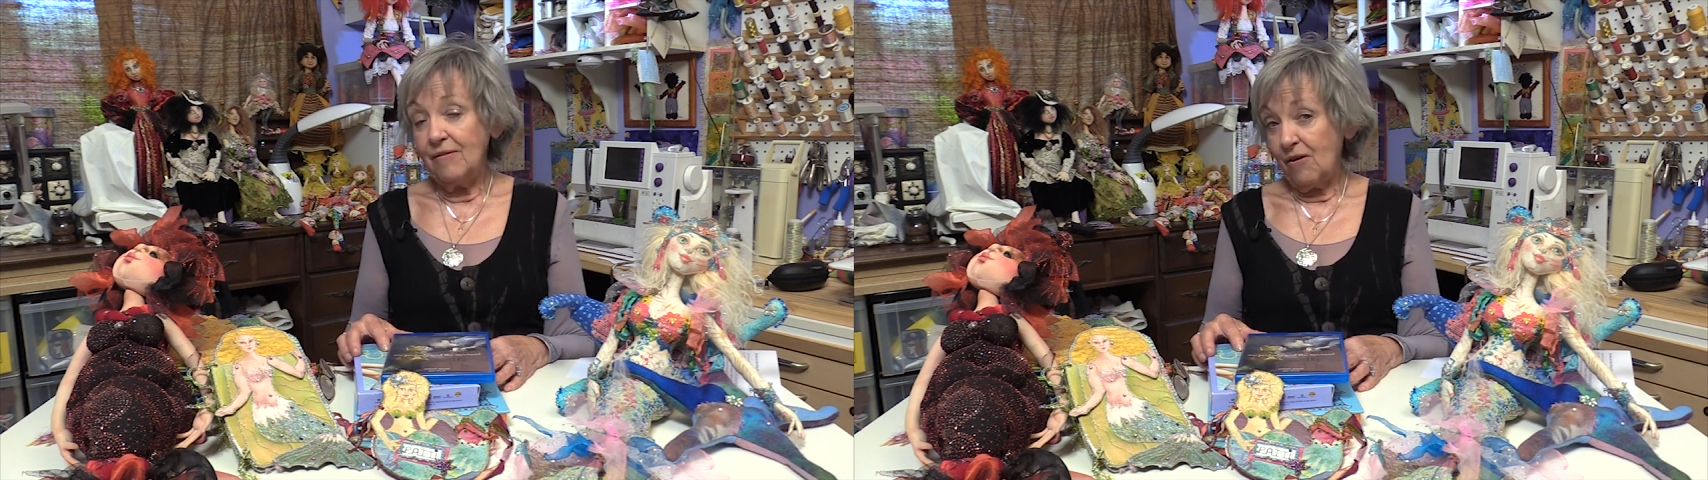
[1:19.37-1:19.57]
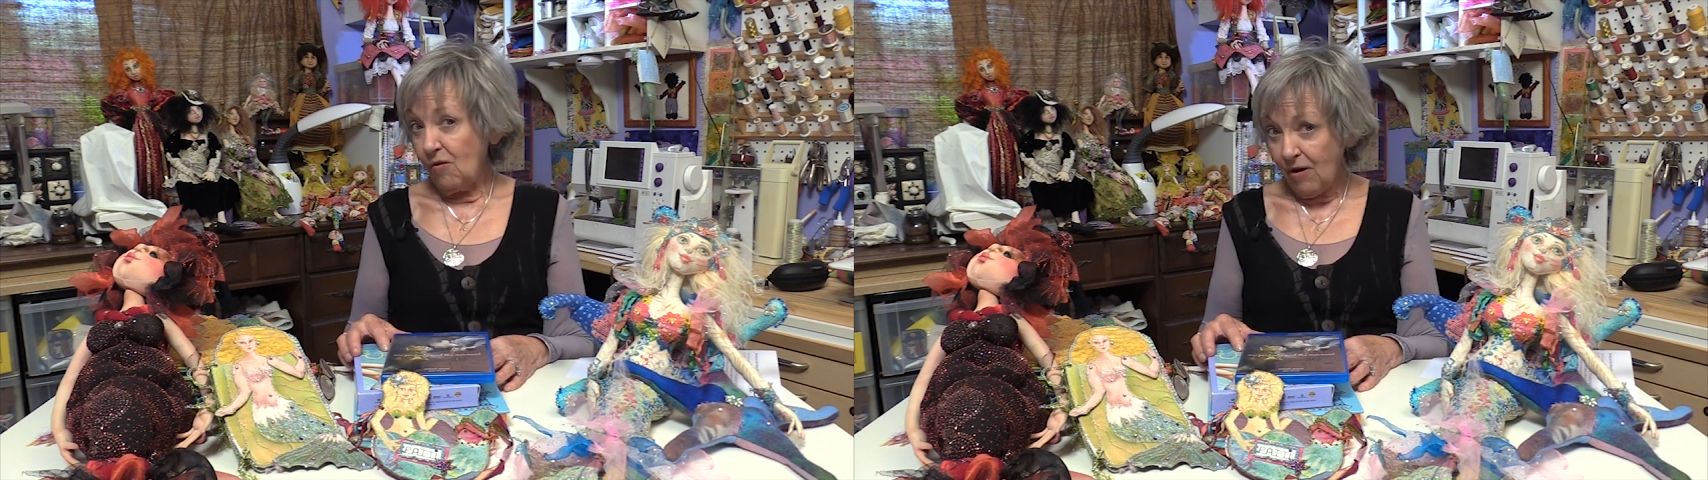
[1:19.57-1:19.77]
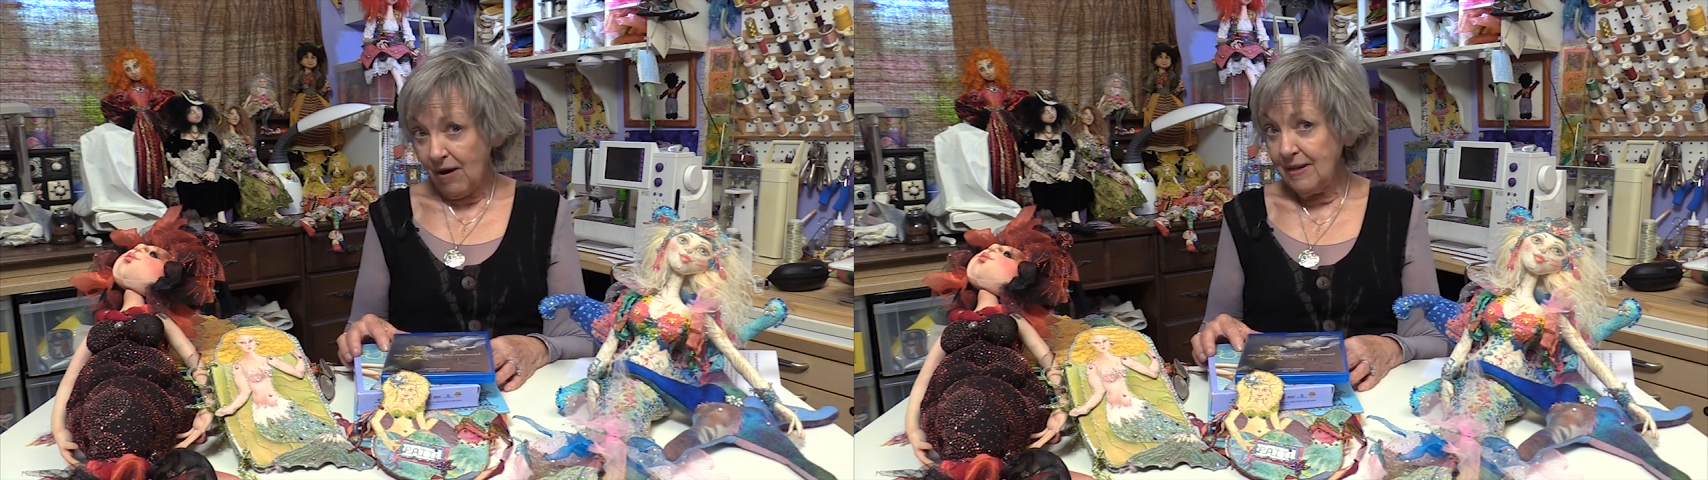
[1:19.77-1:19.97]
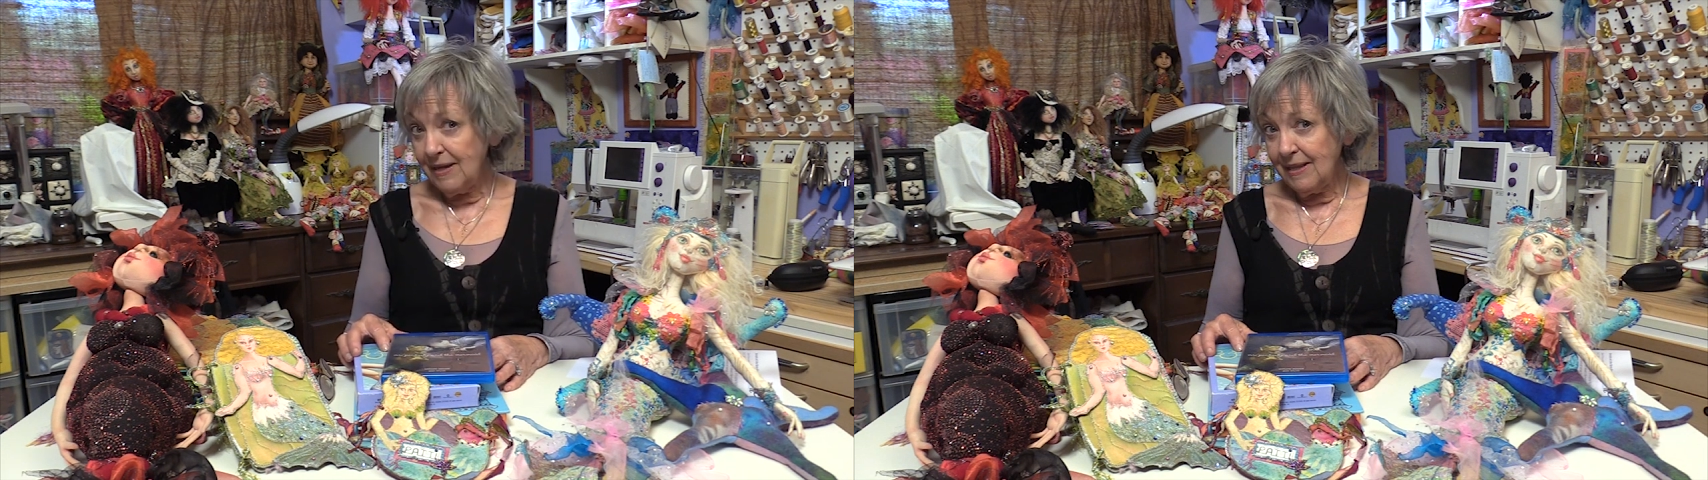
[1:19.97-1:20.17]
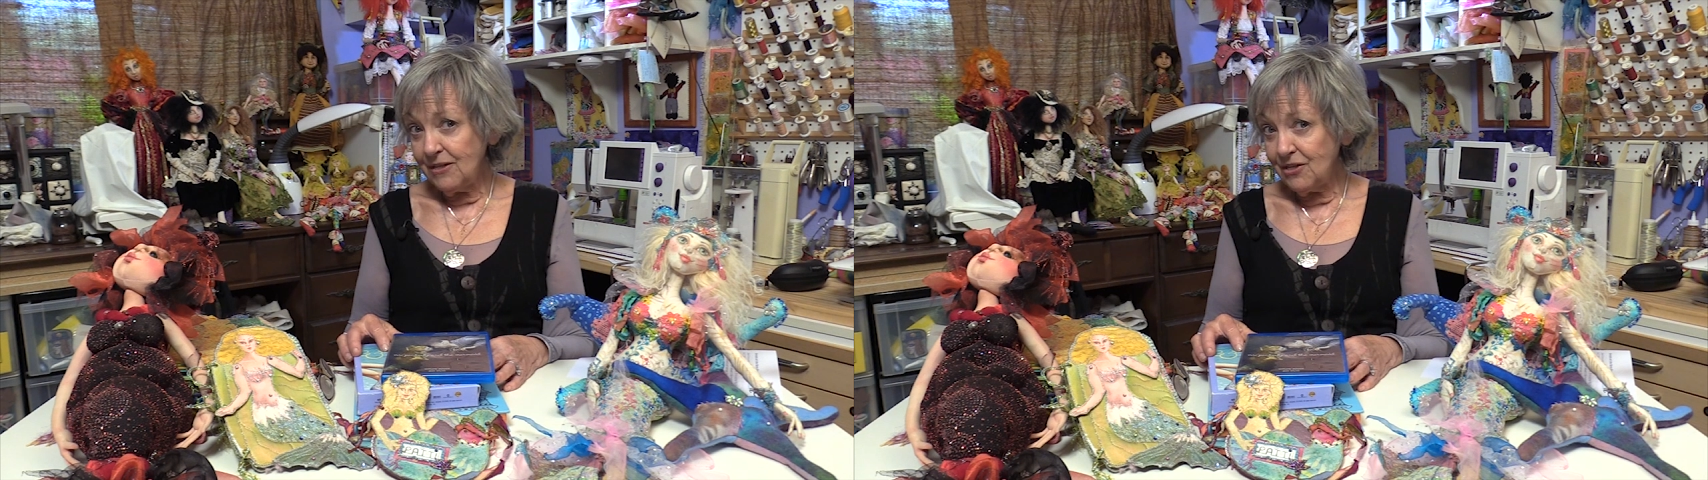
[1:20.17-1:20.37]
or are
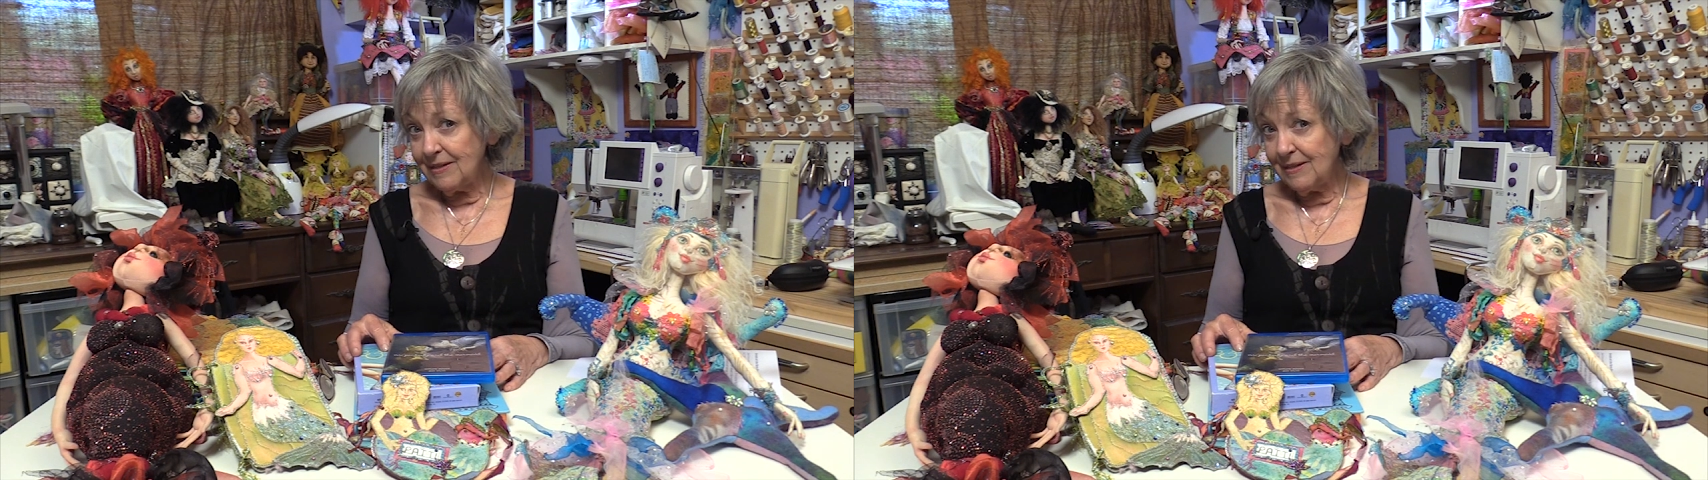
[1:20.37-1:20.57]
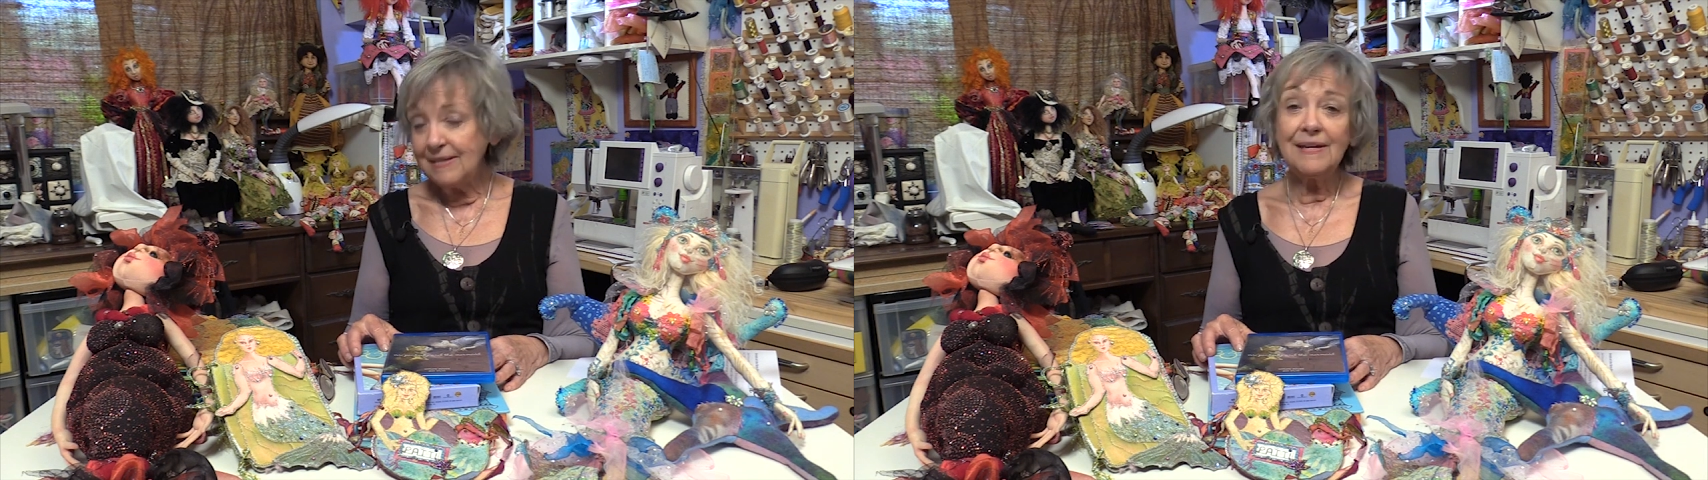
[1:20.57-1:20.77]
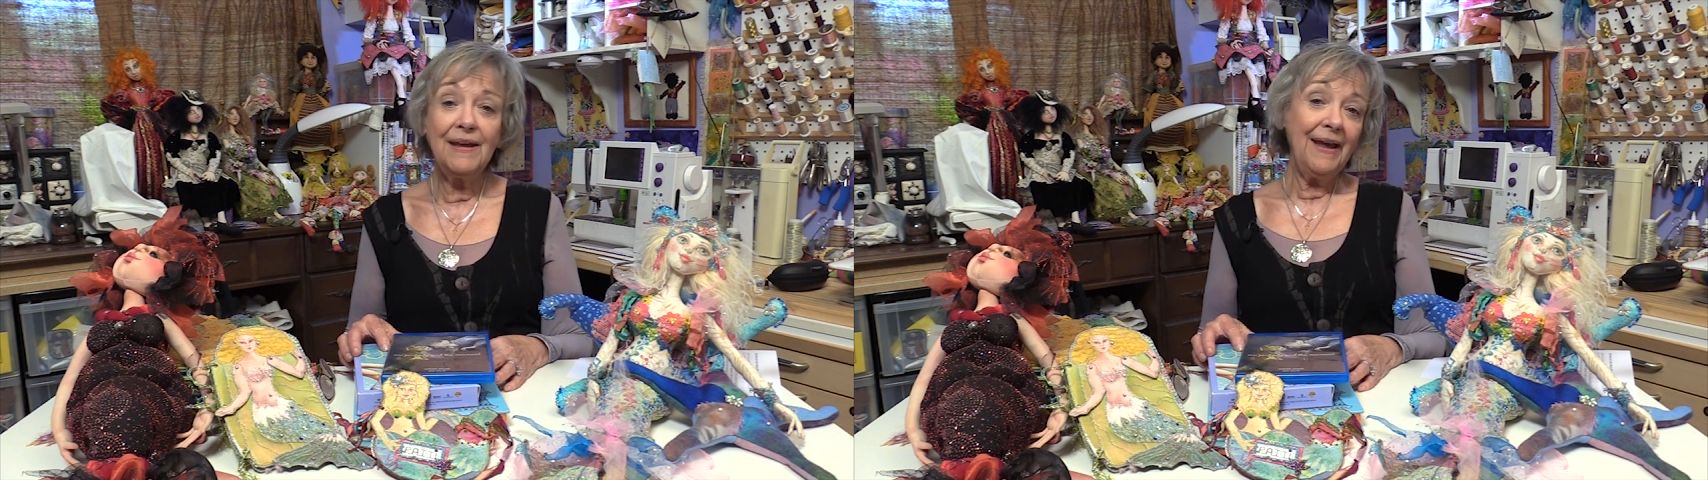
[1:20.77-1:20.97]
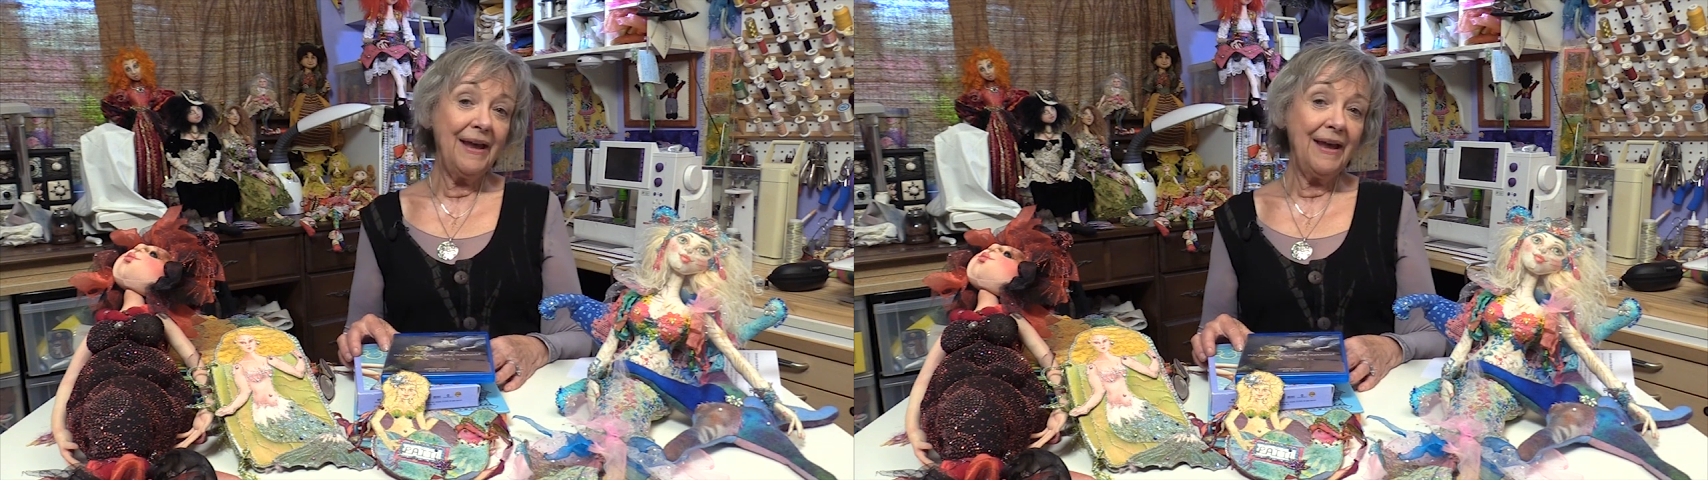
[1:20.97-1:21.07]
they legends?